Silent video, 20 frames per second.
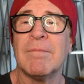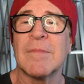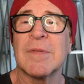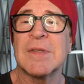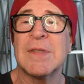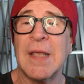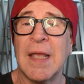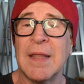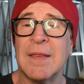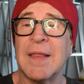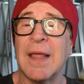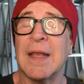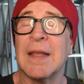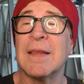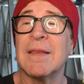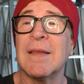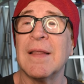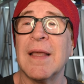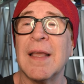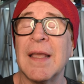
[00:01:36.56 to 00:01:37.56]
said that
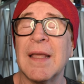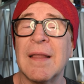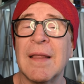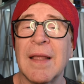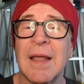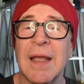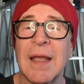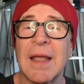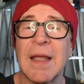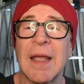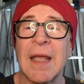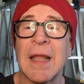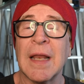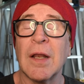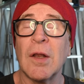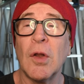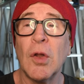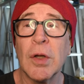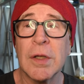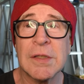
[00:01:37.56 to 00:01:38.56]

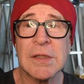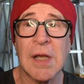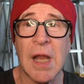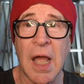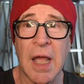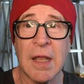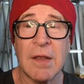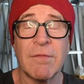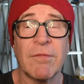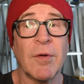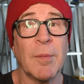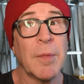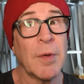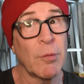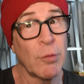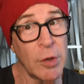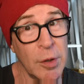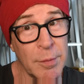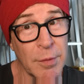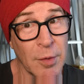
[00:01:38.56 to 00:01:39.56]
it looks like, from
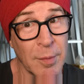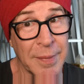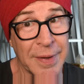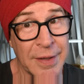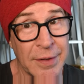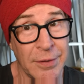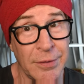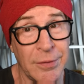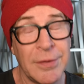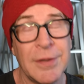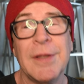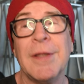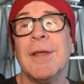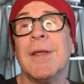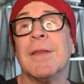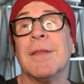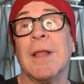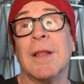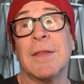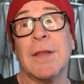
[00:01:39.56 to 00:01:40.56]
the rumor mill,
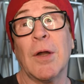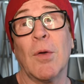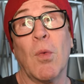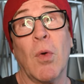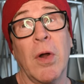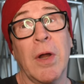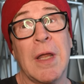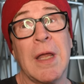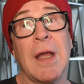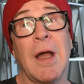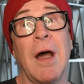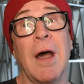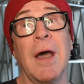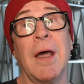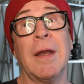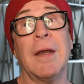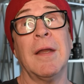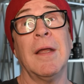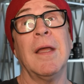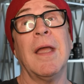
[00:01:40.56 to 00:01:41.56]
that they're working
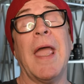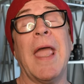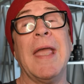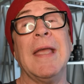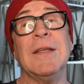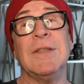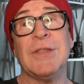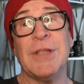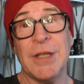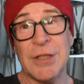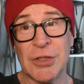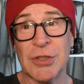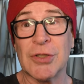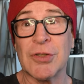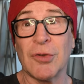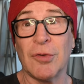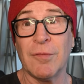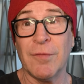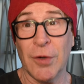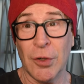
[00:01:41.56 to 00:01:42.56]
on a
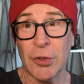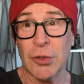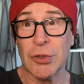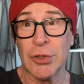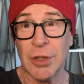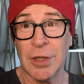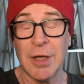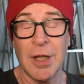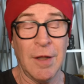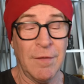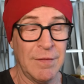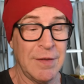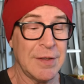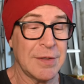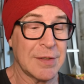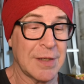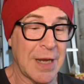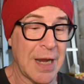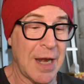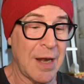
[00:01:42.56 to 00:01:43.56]
digital version of
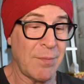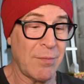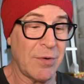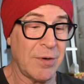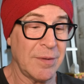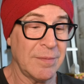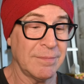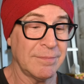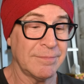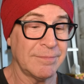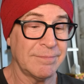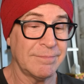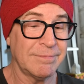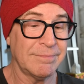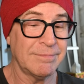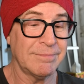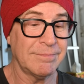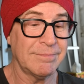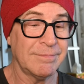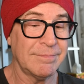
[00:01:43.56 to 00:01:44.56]
this camera.
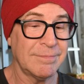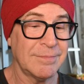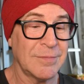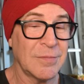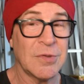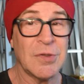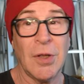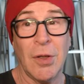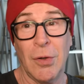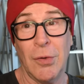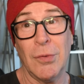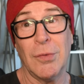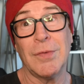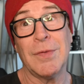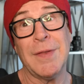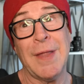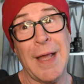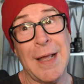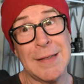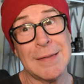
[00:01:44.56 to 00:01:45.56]
So
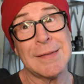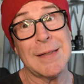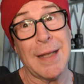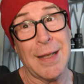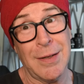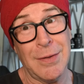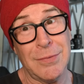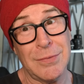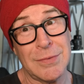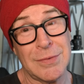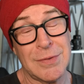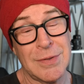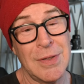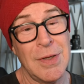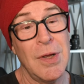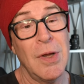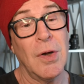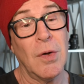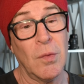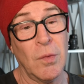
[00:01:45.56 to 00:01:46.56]
that sounds
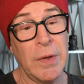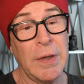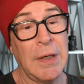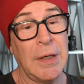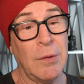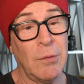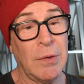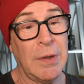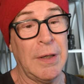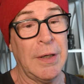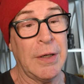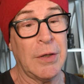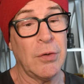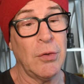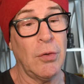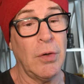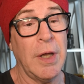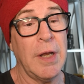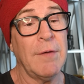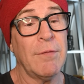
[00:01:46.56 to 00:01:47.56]
really, really
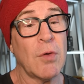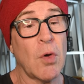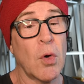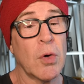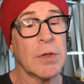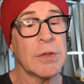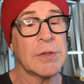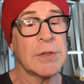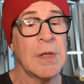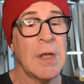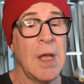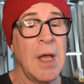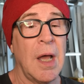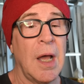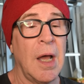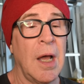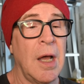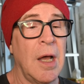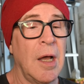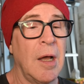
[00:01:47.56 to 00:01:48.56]
cool. And of course,
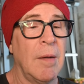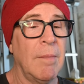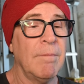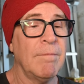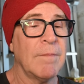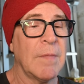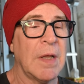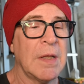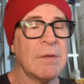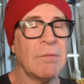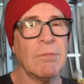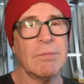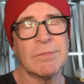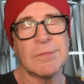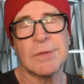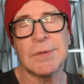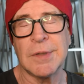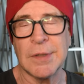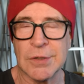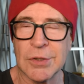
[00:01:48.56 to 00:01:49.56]

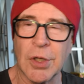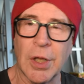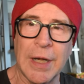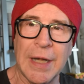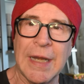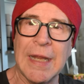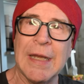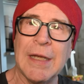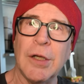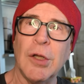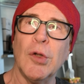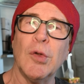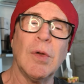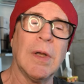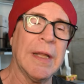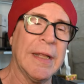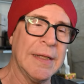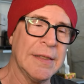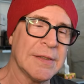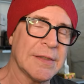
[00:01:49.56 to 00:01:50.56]
it's going to need new
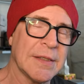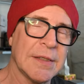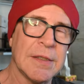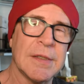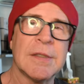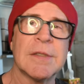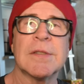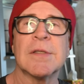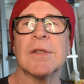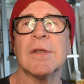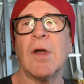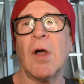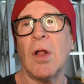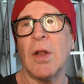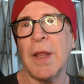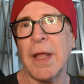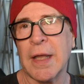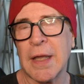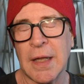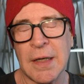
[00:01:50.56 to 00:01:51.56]
lenses and
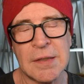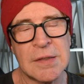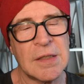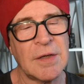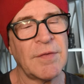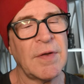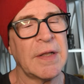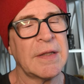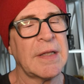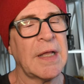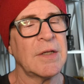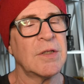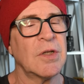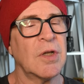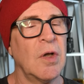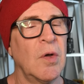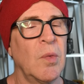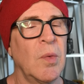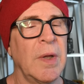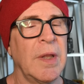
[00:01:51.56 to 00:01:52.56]
all that kind of stuff like that to
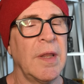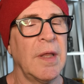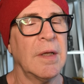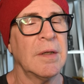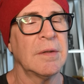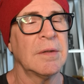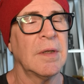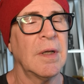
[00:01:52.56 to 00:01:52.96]
go with it.